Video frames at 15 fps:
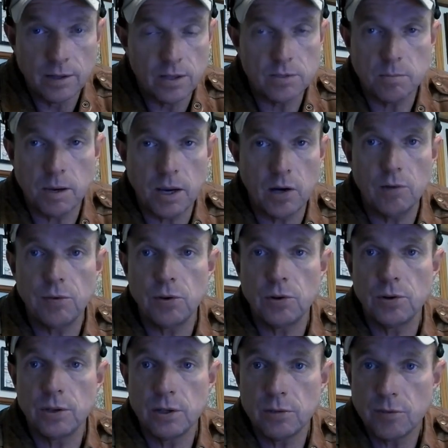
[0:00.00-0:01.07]
Doesn't matter if you're
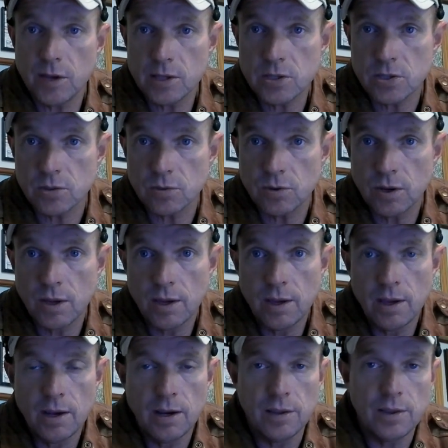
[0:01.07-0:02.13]
in the defensive.
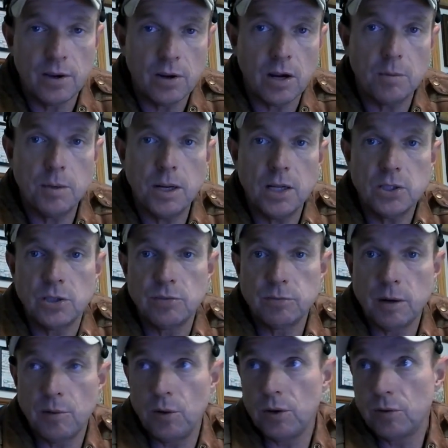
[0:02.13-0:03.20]
They're coming at you
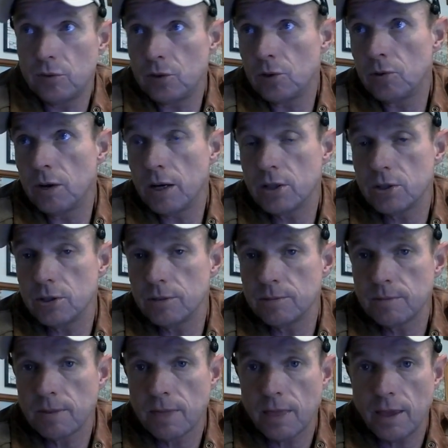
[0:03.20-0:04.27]
from every different direction.
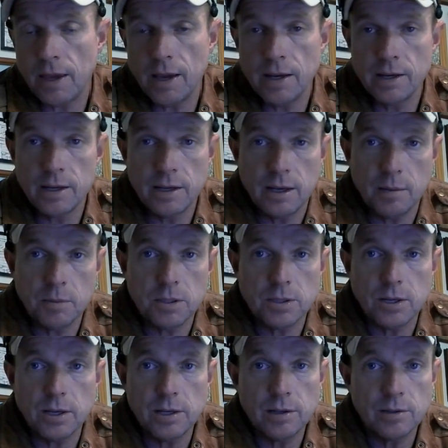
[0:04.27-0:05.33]
And I'm going to
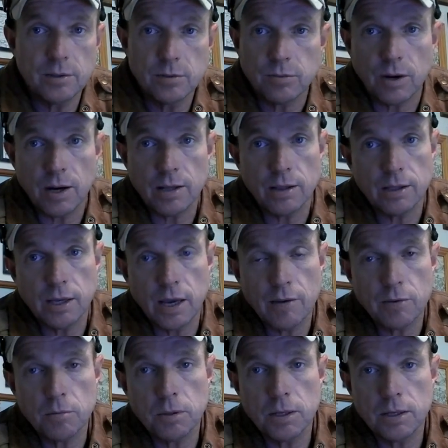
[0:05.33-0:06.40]
tell you, frankly,
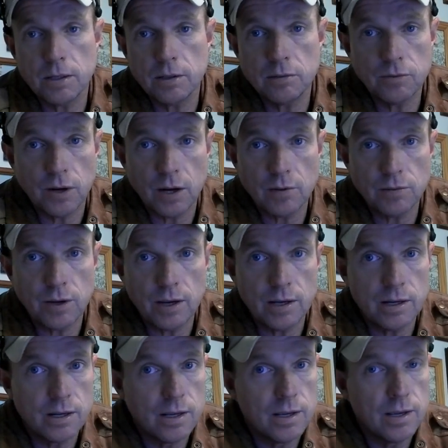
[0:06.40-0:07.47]
having been in a firefight
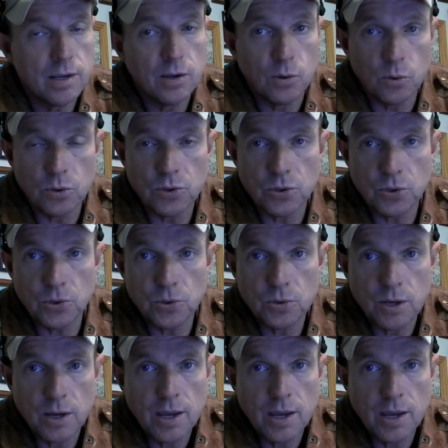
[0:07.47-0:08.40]
or two,